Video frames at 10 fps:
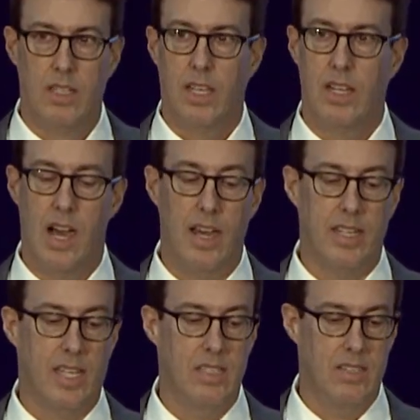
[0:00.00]
and
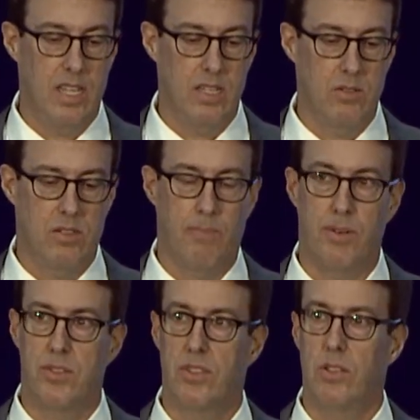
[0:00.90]
Honda continues to
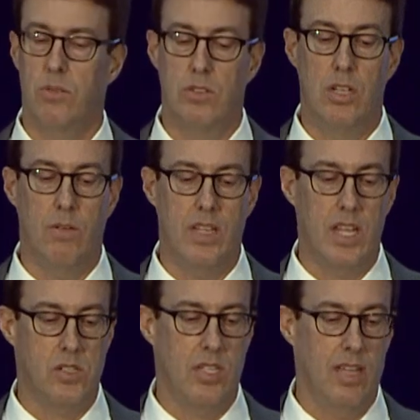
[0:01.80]
pursue new
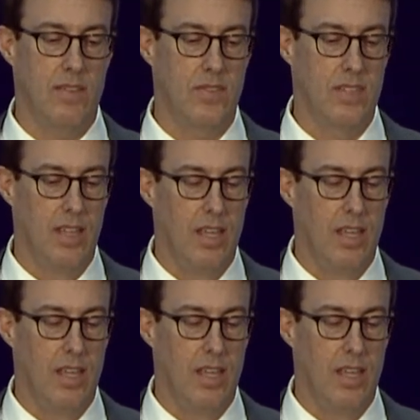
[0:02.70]
initiatives